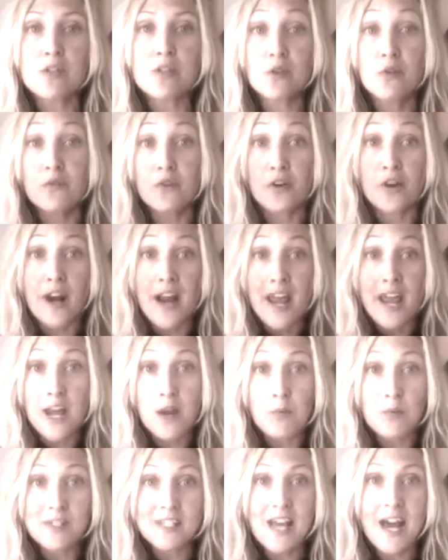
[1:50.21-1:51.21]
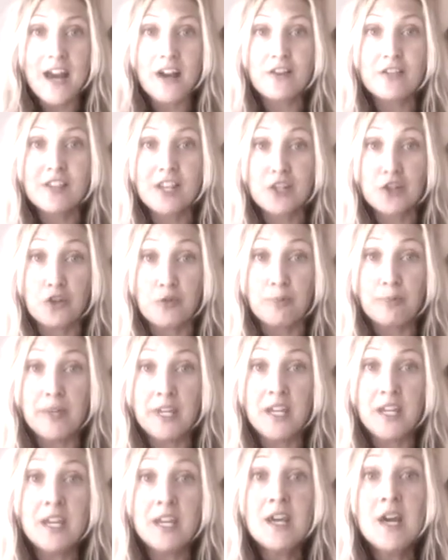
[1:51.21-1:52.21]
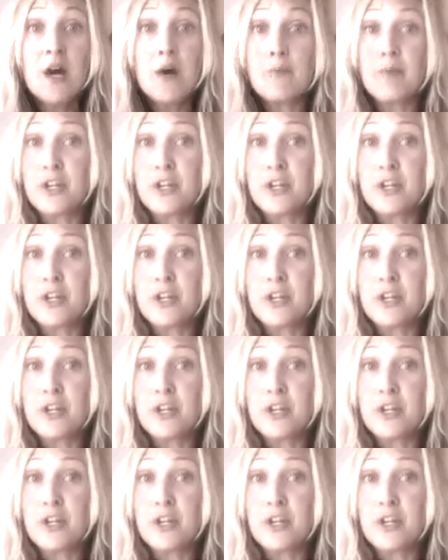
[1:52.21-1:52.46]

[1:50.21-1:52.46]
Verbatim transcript: So if your A was higher than your B,